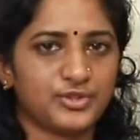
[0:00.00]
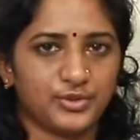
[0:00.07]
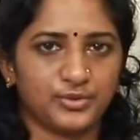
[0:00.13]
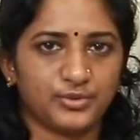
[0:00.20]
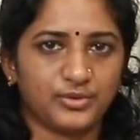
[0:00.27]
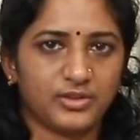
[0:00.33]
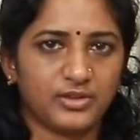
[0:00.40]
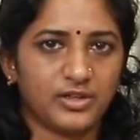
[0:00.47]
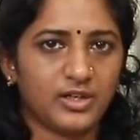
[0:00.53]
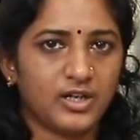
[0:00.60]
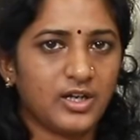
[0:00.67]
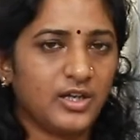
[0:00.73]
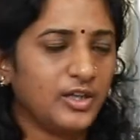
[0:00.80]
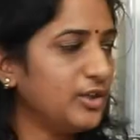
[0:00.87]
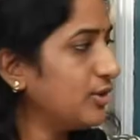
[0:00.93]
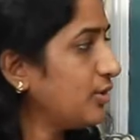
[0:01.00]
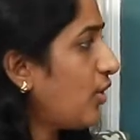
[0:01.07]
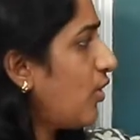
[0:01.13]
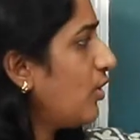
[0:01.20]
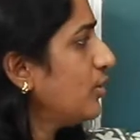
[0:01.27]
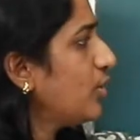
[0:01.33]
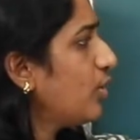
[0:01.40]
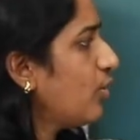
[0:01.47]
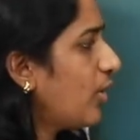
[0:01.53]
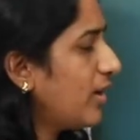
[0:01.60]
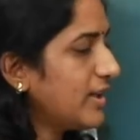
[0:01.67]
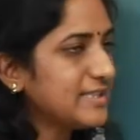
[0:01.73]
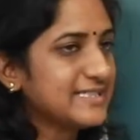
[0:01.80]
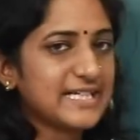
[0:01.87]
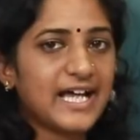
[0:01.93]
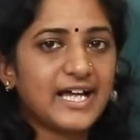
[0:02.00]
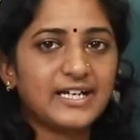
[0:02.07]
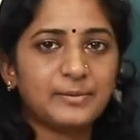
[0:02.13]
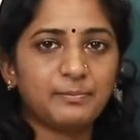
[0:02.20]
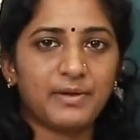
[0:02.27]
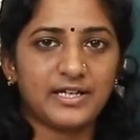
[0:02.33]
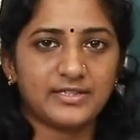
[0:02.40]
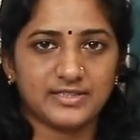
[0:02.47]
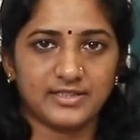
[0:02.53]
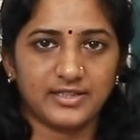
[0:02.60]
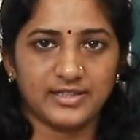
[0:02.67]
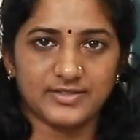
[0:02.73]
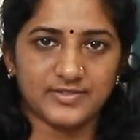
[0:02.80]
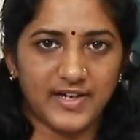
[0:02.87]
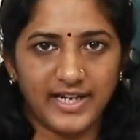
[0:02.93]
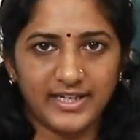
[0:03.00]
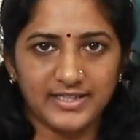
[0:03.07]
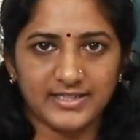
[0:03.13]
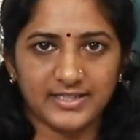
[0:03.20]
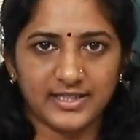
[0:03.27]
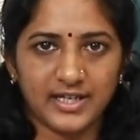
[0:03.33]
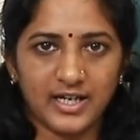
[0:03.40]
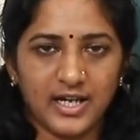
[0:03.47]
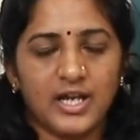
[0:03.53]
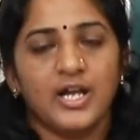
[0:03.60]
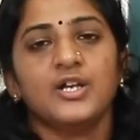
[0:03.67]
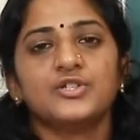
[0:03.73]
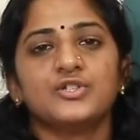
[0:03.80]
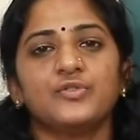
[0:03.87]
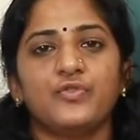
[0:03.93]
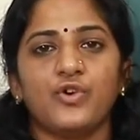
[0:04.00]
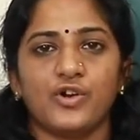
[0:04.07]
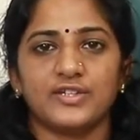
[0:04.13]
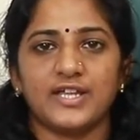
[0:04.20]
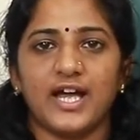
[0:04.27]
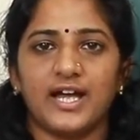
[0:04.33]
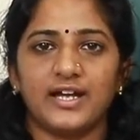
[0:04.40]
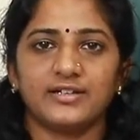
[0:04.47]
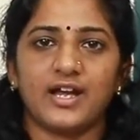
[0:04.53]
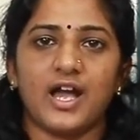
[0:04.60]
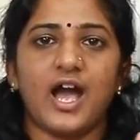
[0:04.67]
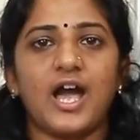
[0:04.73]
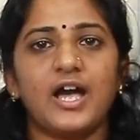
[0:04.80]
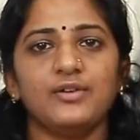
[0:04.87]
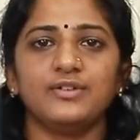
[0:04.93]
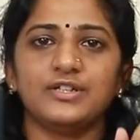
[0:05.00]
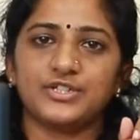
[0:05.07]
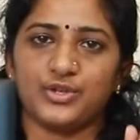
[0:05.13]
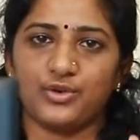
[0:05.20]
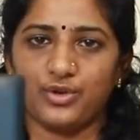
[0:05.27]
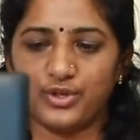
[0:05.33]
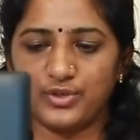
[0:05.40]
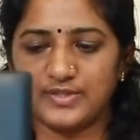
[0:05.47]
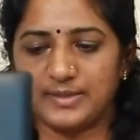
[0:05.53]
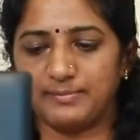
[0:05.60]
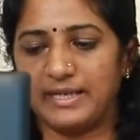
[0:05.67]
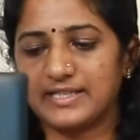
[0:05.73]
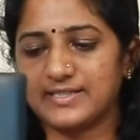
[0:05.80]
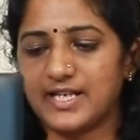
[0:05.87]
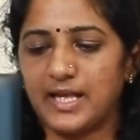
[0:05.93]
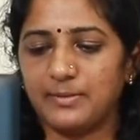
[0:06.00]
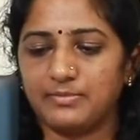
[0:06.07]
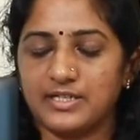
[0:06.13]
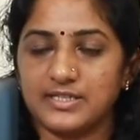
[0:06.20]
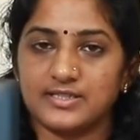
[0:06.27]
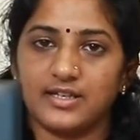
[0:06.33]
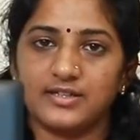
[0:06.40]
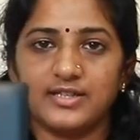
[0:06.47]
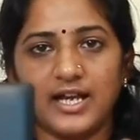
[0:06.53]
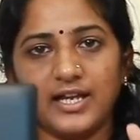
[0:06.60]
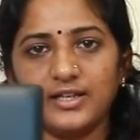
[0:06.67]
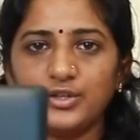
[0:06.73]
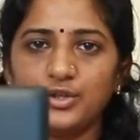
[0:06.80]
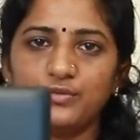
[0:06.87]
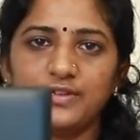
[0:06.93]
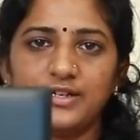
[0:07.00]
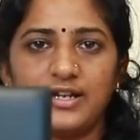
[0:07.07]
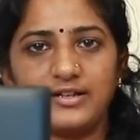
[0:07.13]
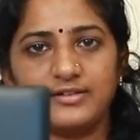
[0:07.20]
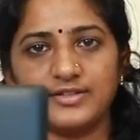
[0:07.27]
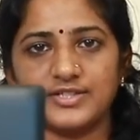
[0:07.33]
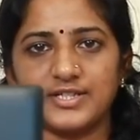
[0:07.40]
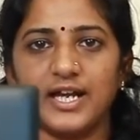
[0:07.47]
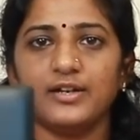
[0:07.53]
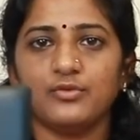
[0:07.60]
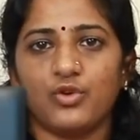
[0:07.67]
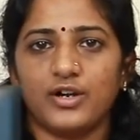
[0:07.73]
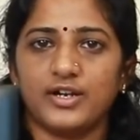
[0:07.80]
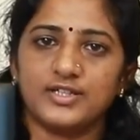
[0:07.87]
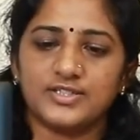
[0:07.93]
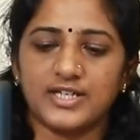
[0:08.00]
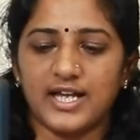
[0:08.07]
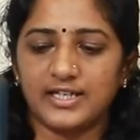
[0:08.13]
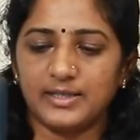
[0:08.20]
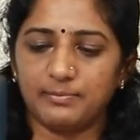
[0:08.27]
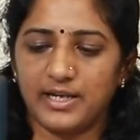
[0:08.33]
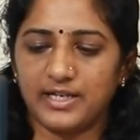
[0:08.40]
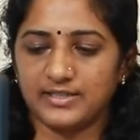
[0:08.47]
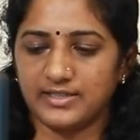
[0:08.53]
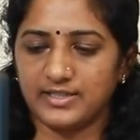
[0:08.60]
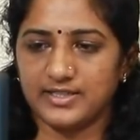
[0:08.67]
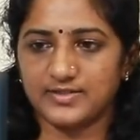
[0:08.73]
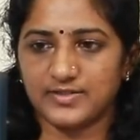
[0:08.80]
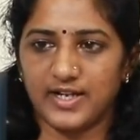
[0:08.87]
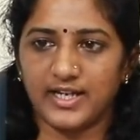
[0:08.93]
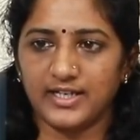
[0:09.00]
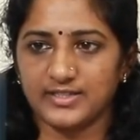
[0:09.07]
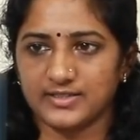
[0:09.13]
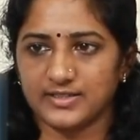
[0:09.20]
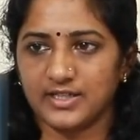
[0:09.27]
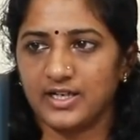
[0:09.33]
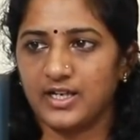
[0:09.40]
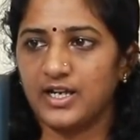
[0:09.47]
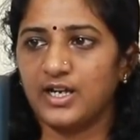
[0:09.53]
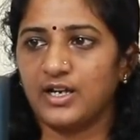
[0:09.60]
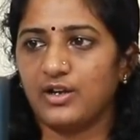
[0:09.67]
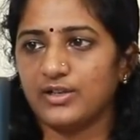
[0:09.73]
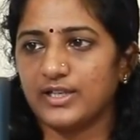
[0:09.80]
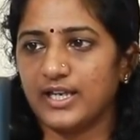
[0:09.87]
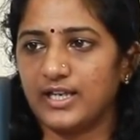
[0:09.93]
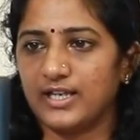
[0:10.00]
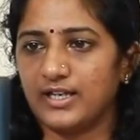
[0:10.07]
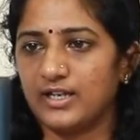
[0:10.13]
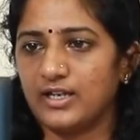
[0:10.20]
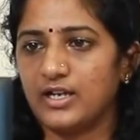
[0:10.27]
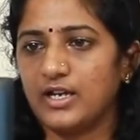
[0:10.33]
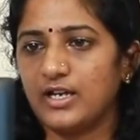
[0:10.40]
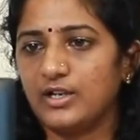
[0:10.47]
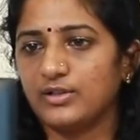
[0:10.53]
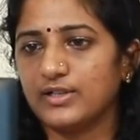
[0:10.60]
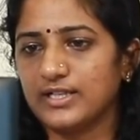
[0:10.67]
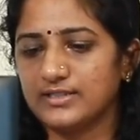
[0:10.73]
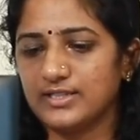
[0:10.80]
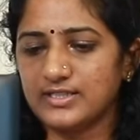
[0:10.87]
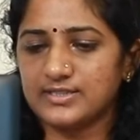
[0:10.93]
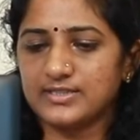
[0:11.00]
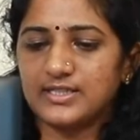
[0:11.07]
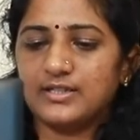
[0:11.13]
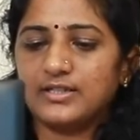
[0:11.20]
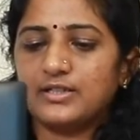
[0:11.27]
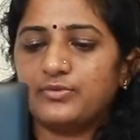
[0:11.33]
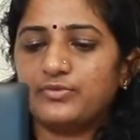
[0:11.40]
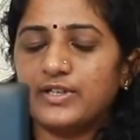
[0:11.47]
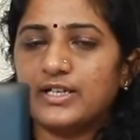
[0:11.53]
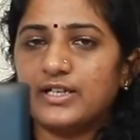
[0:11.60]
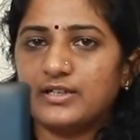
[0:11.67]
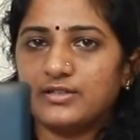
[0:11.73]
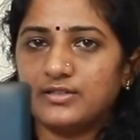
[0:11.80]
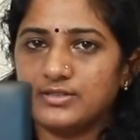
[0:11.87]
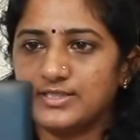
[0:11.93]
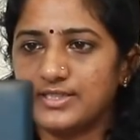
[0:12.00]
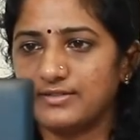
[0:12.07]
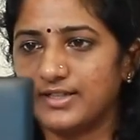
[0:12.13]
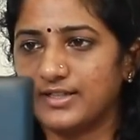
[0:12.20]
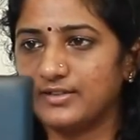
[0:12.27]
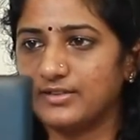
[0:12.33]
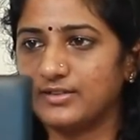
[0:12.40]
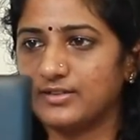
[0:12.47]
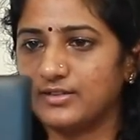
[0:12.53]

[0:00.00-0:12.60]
you. You don't know what a jali pattern is, right? So for that, I will show you some examples. Then you will understand what a jali pattern is, right? Okay, look at this uh, figure, children.